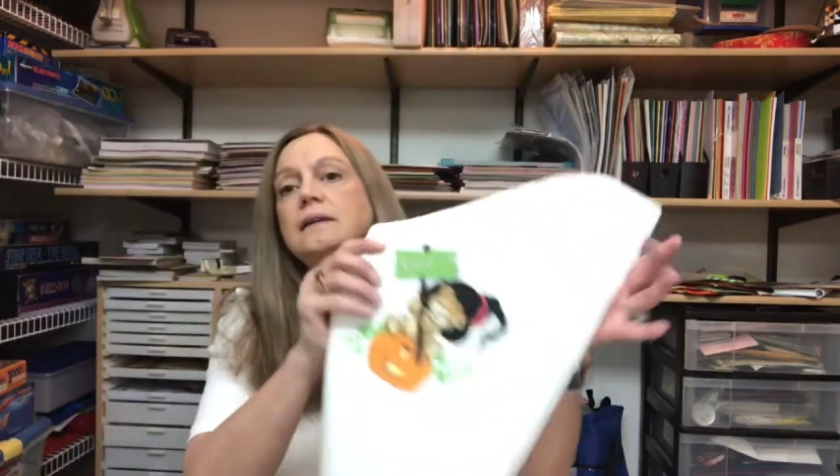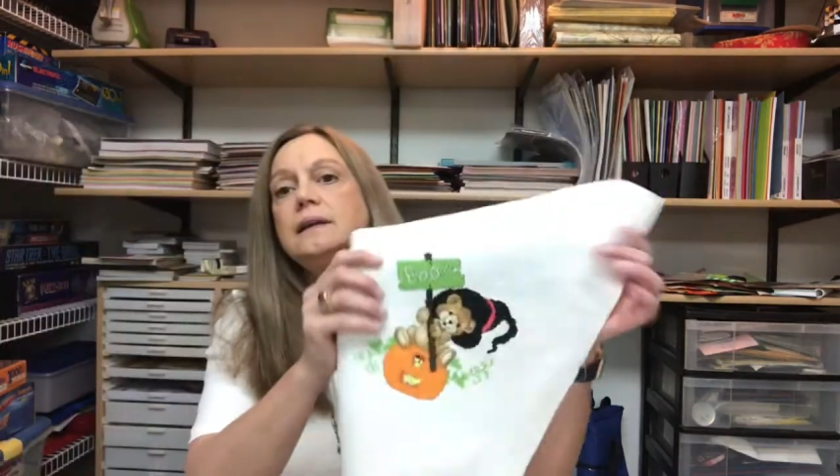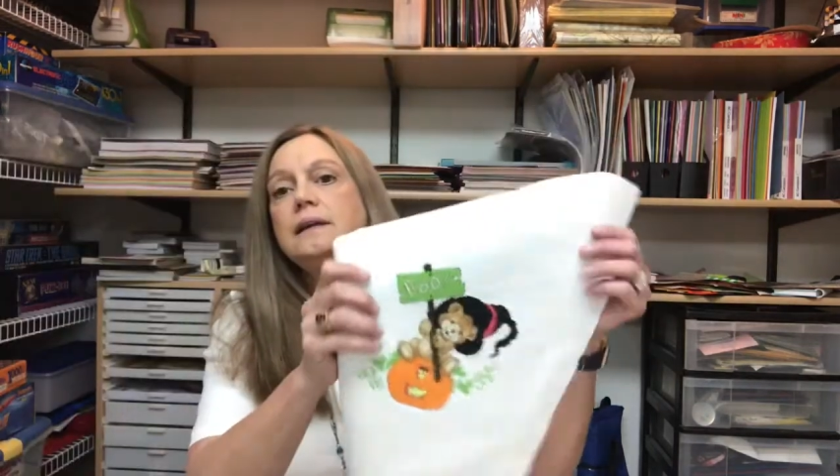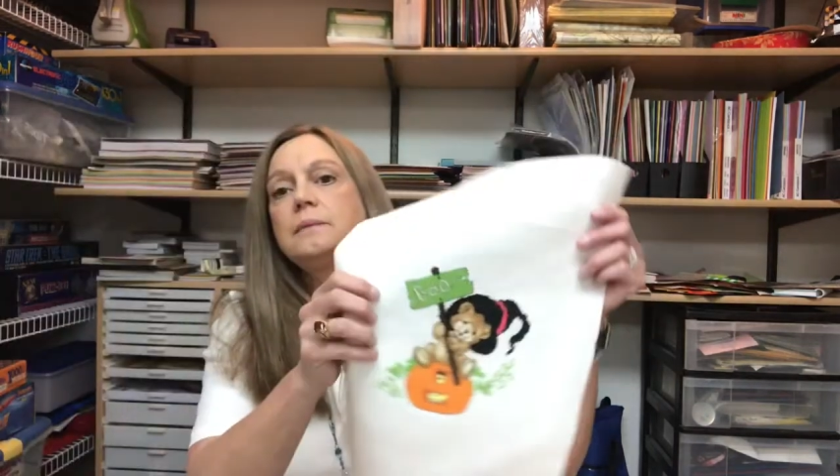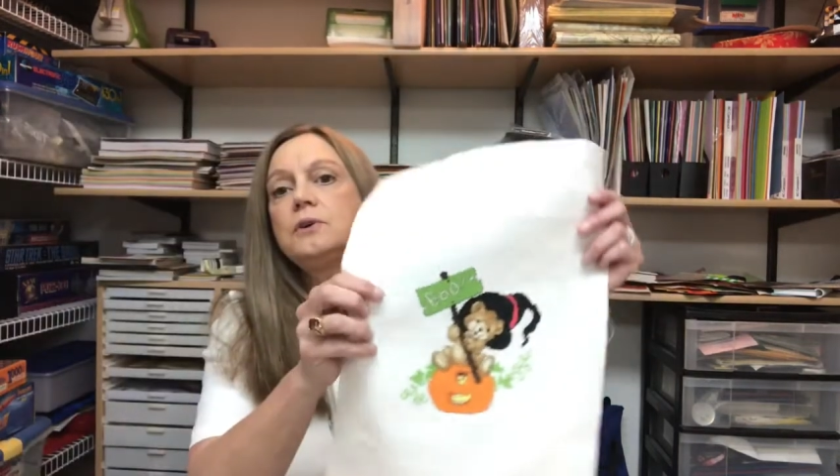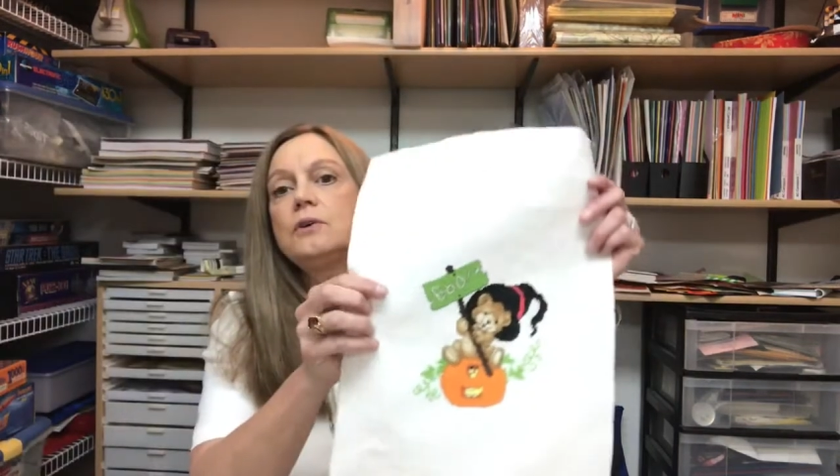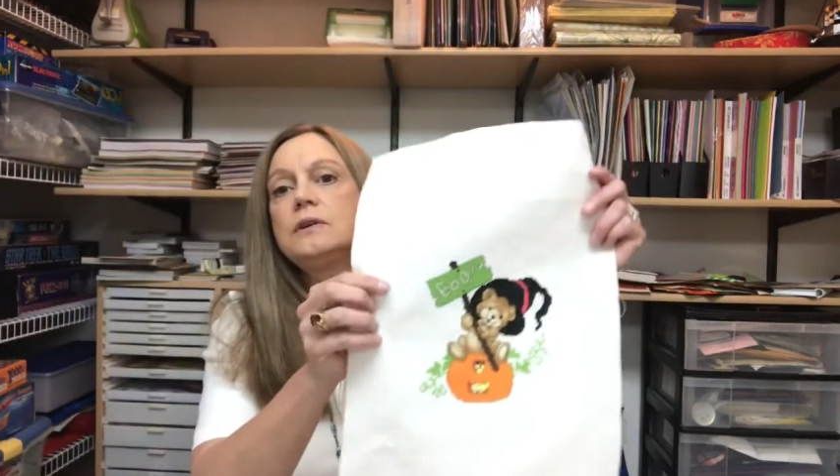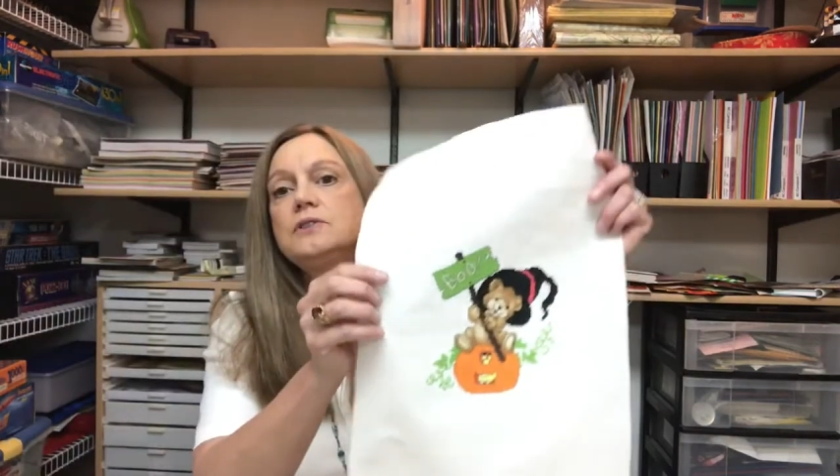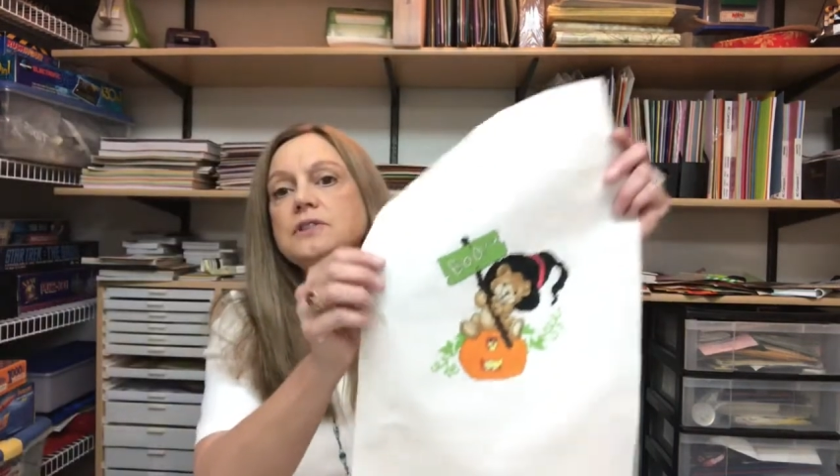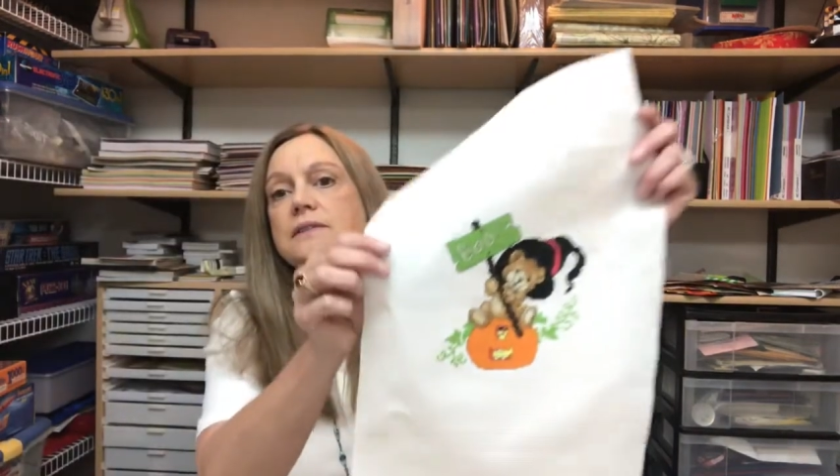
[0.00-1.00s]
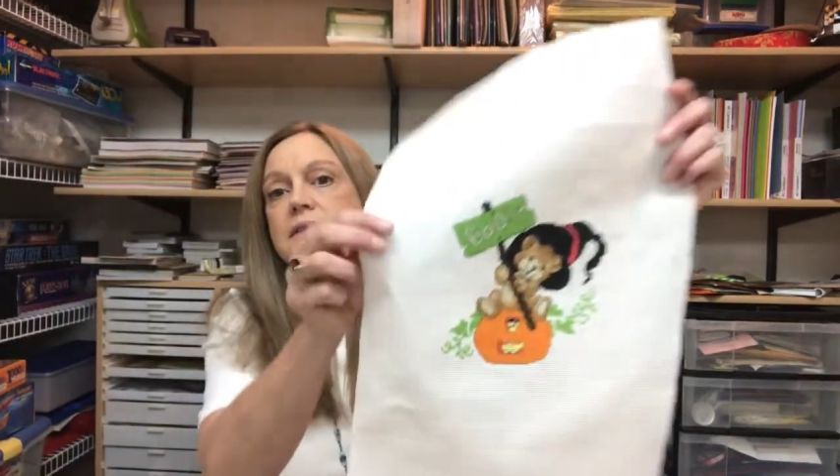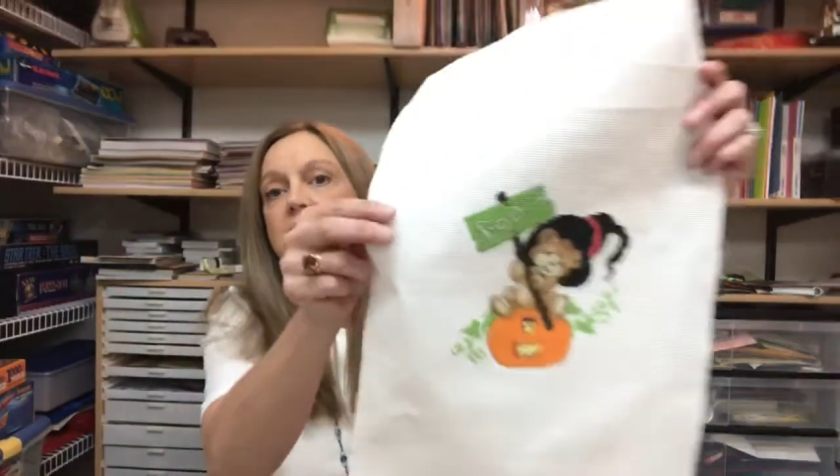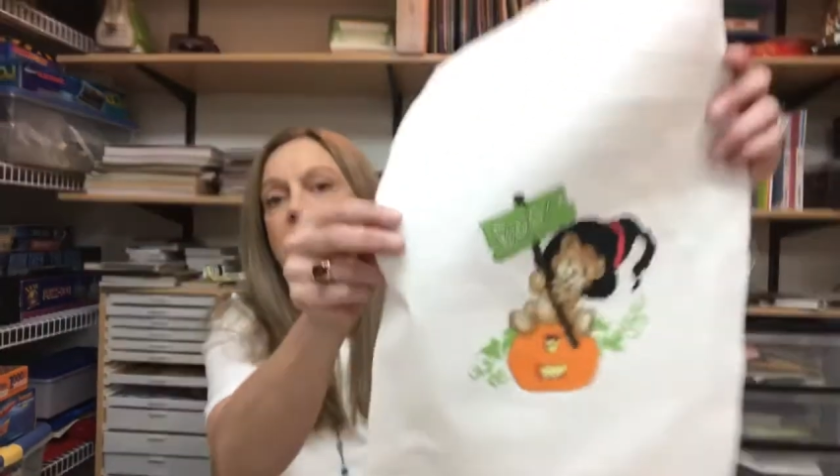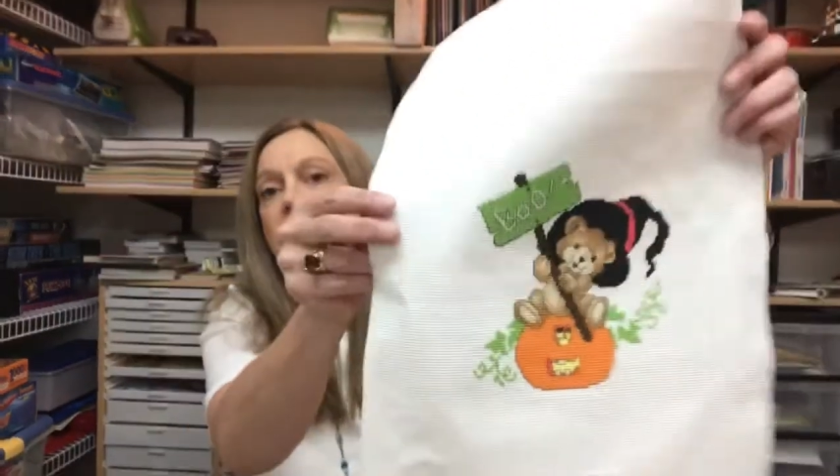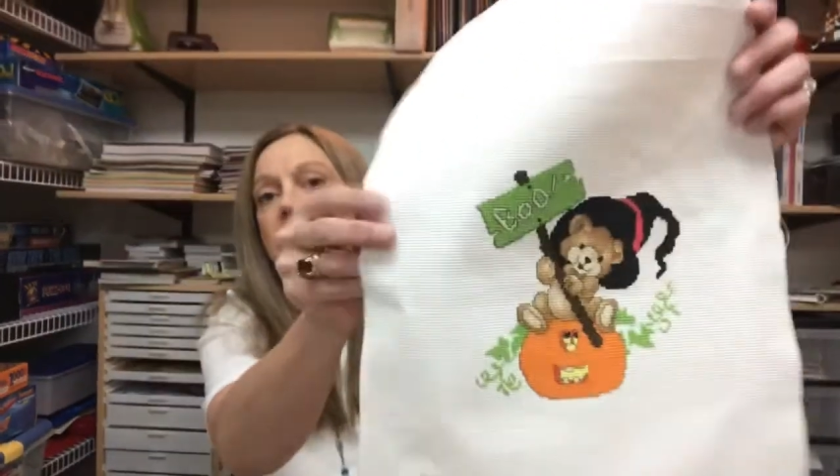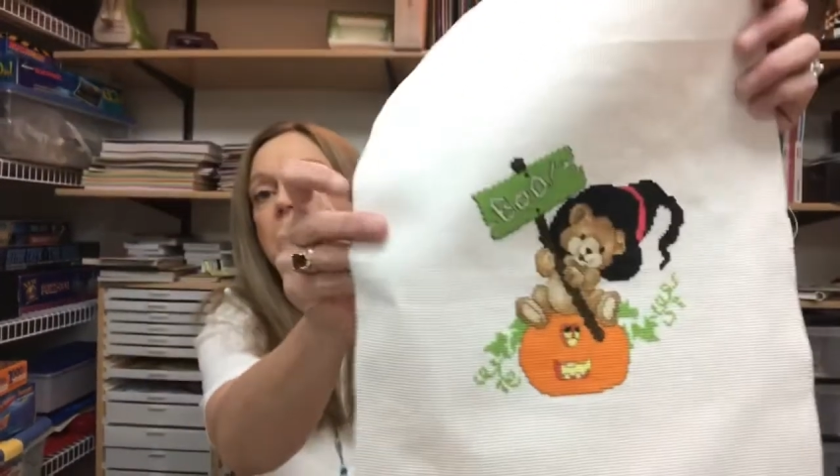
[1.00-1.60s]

I think I'm going to just take